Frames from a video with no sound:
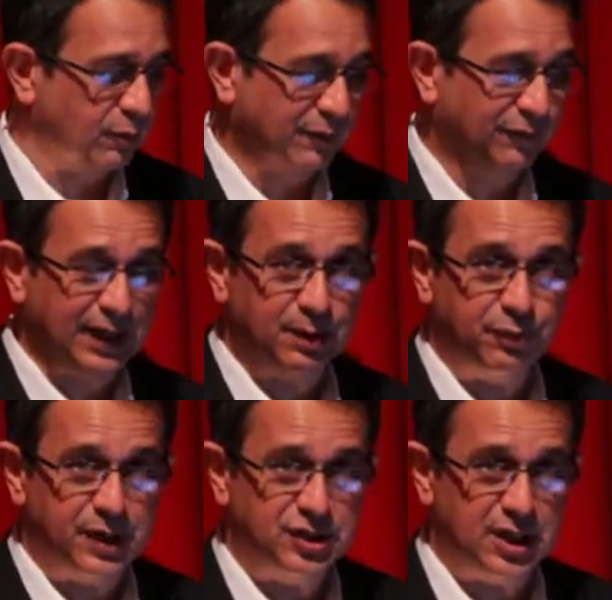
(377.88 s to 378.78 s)
we feel
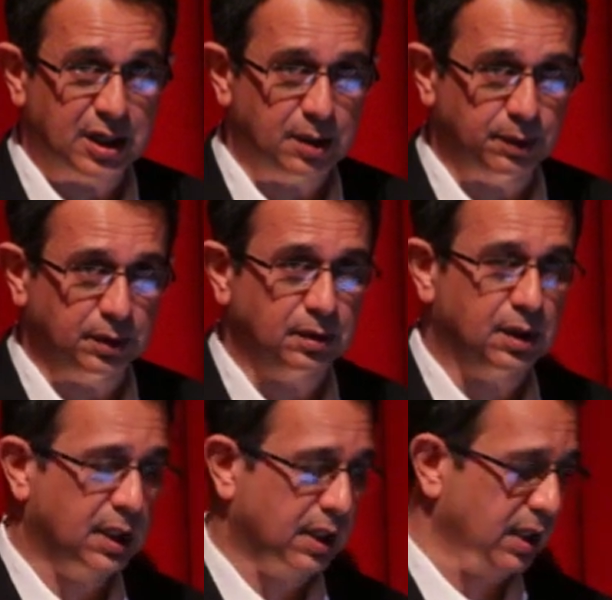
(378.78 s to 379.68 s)
pre-syncopal,
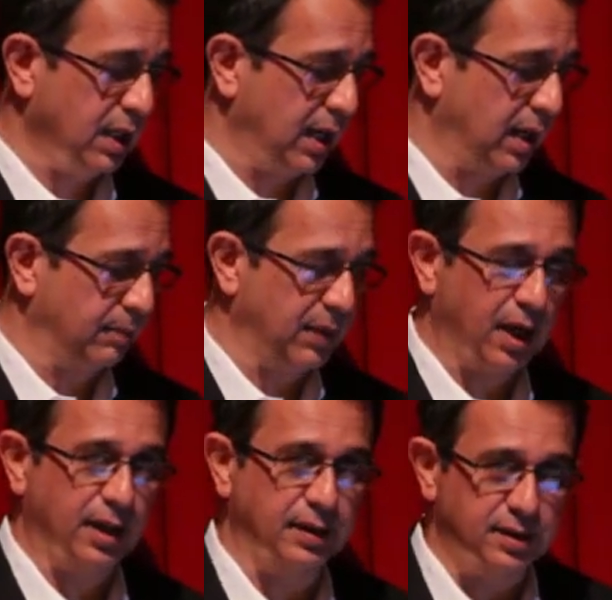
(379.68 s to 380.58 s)

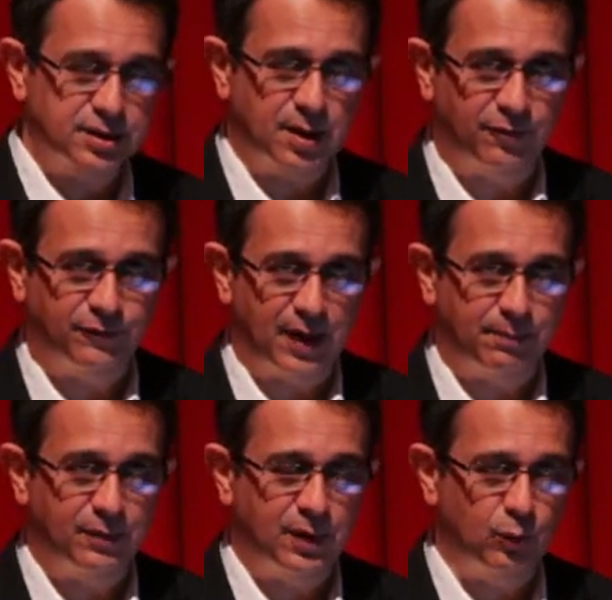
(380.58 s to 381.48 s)
and some of
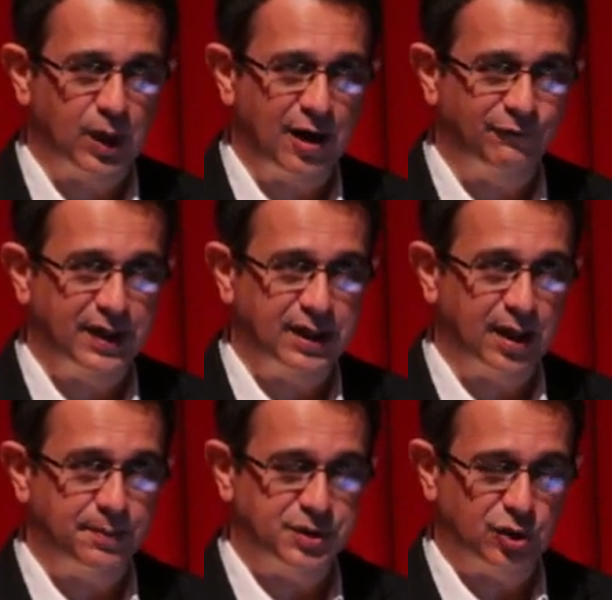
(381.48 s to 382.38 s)
them will have
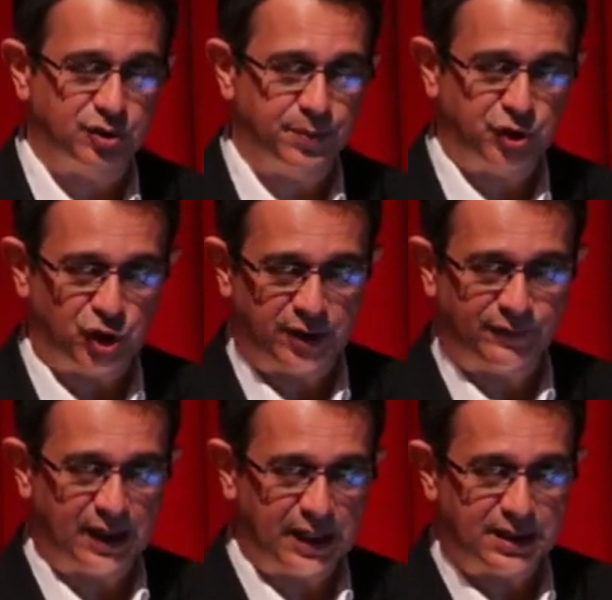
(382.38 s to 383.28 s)
fainting episodes, especially if
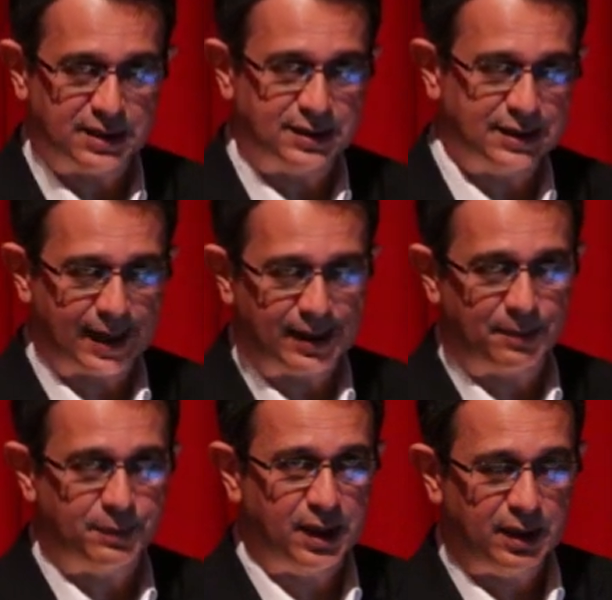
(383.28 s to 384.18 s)
they eat and stand
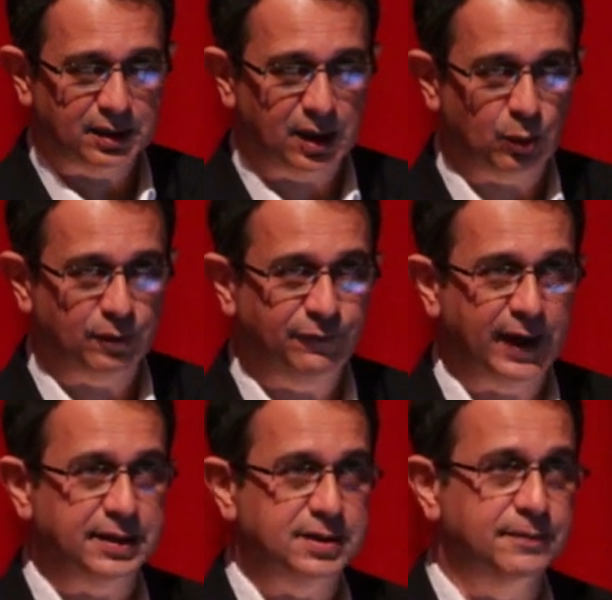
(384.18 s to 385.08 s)
up, they will
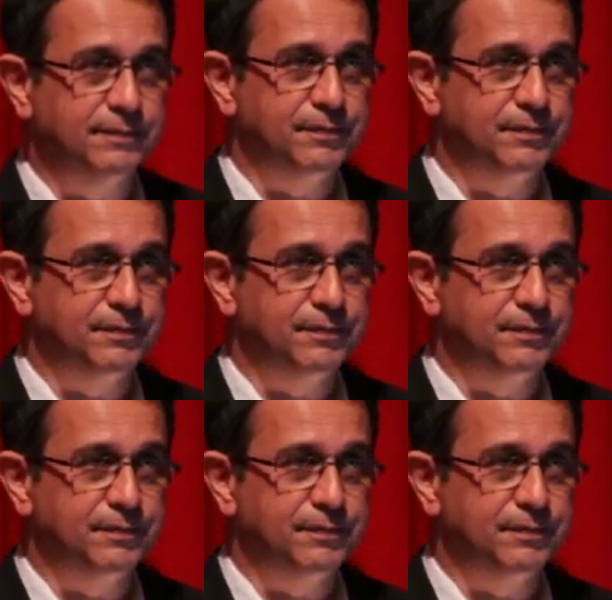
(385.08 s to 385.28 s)
faint.